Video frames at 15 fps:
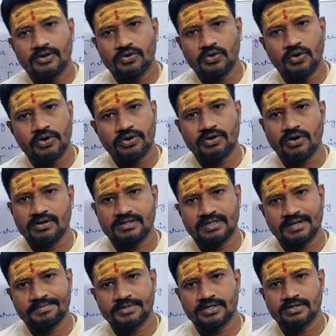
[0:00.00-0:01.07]
core
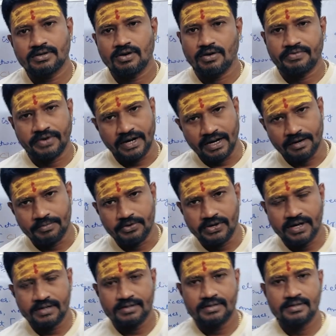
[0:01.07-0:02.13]
concepts of
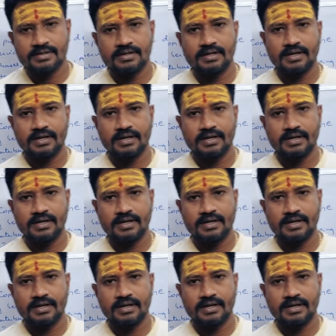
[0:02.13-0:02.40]
AWS